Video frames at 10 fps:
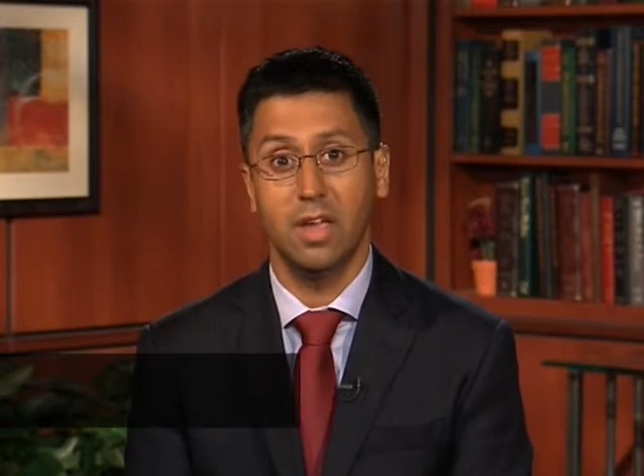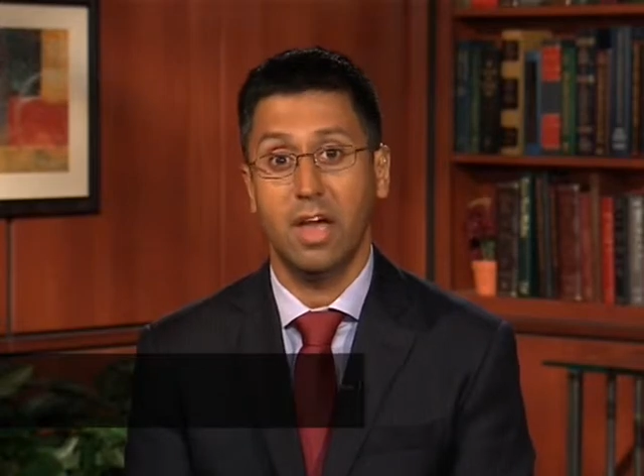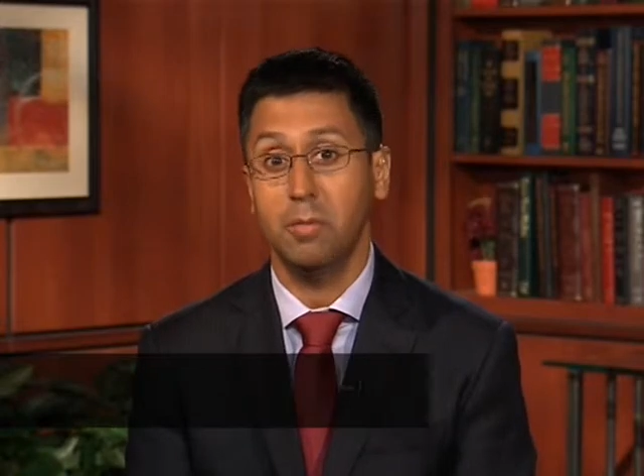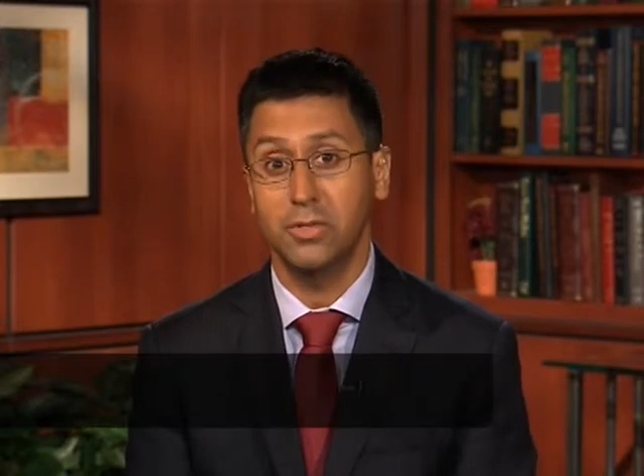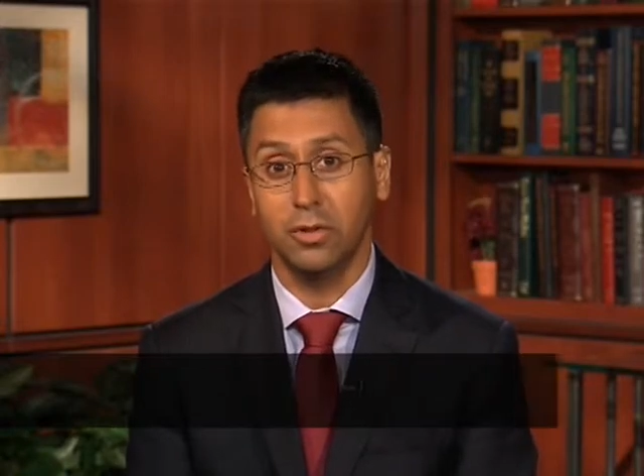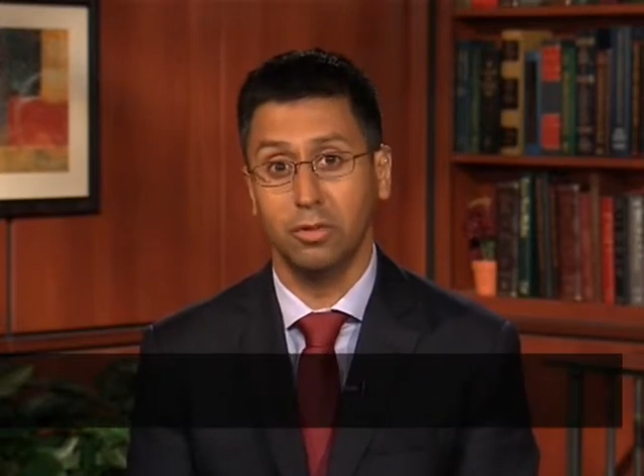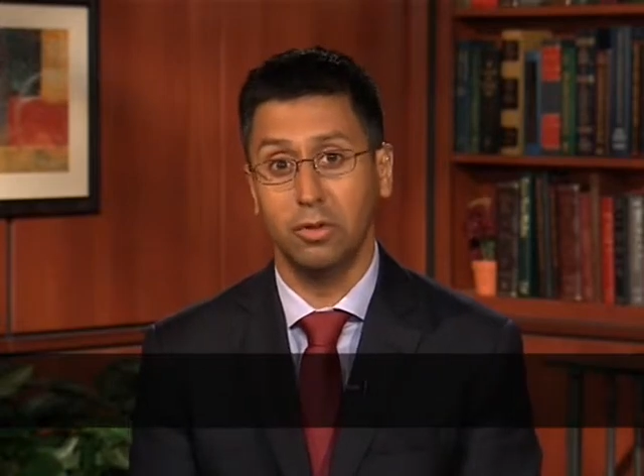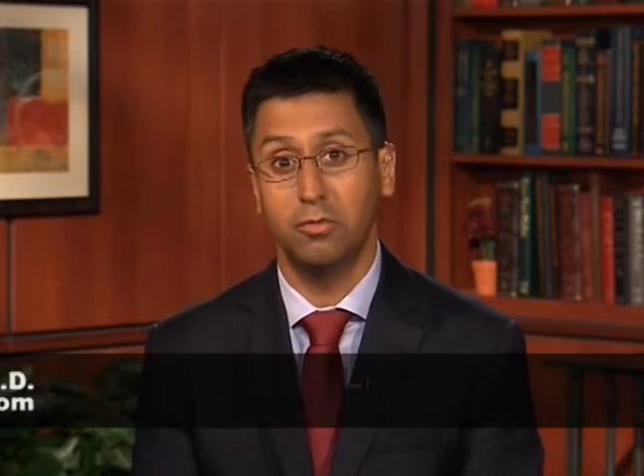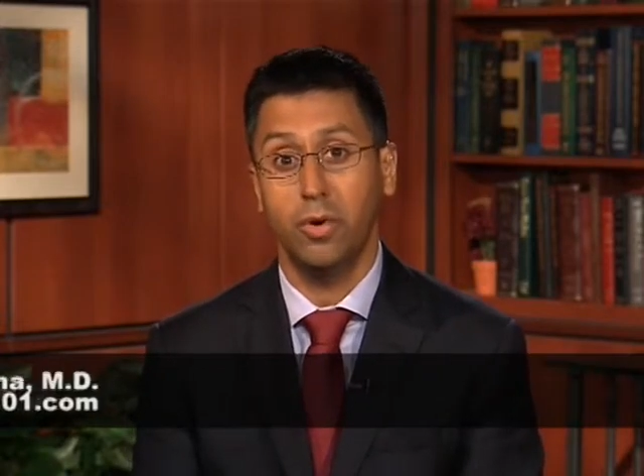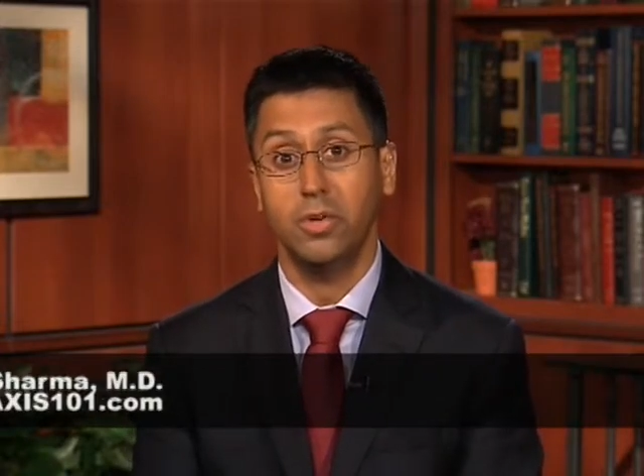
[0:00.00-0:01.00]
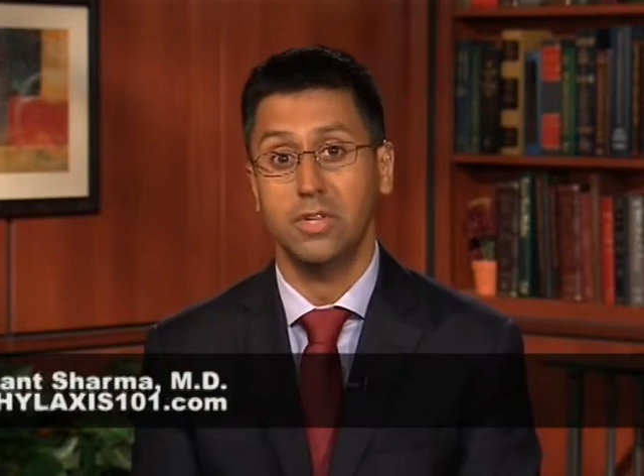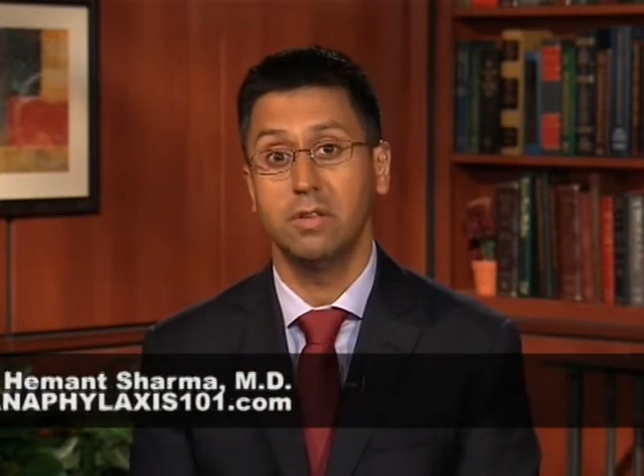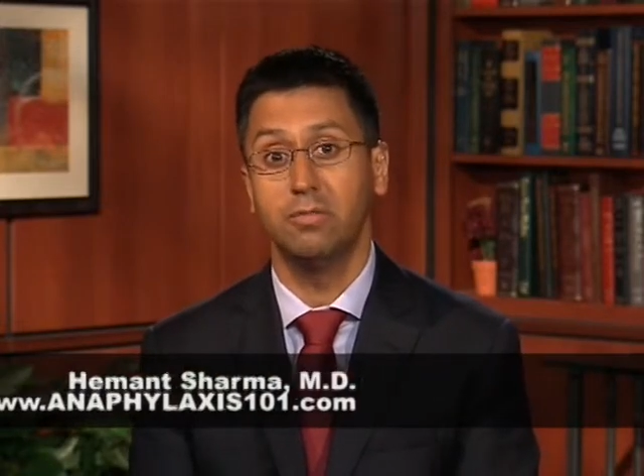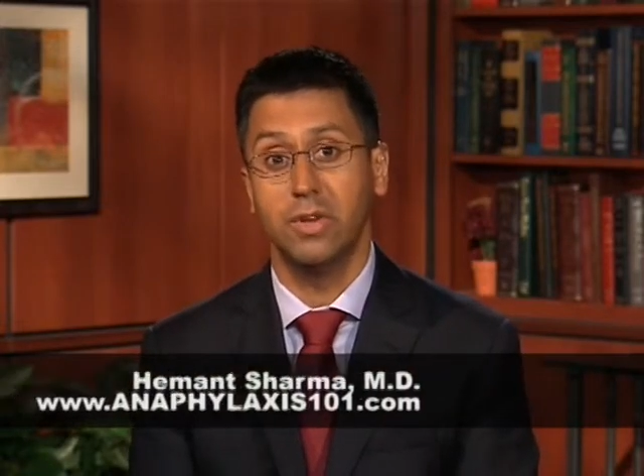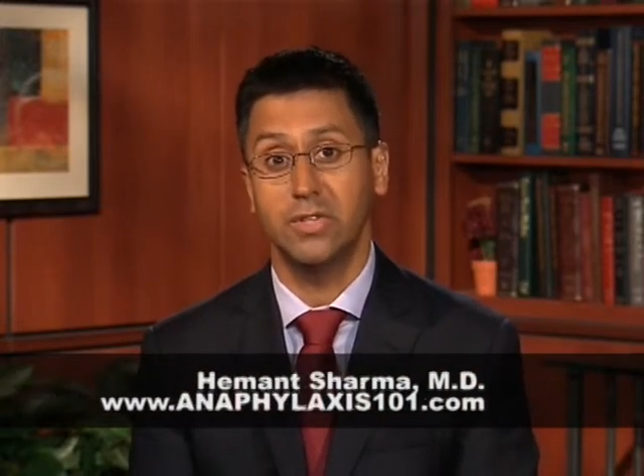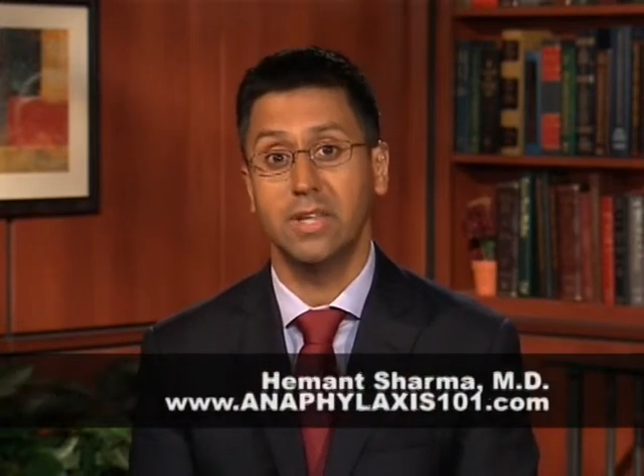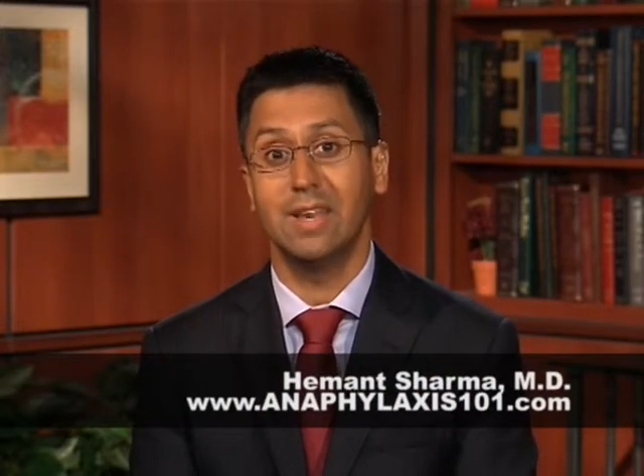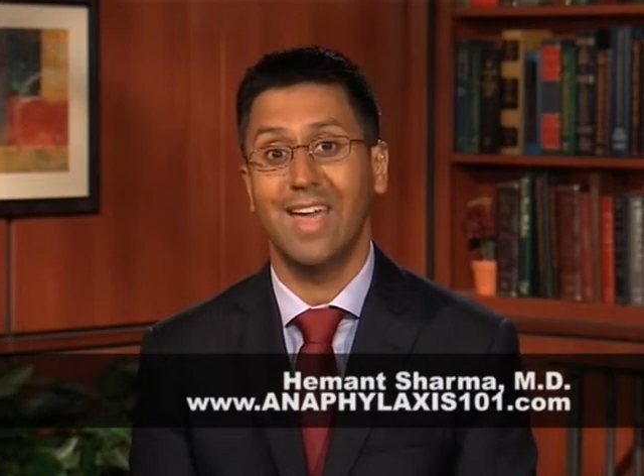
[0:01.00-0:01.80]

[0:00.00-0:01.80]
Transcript: Absolutely. Folks can visit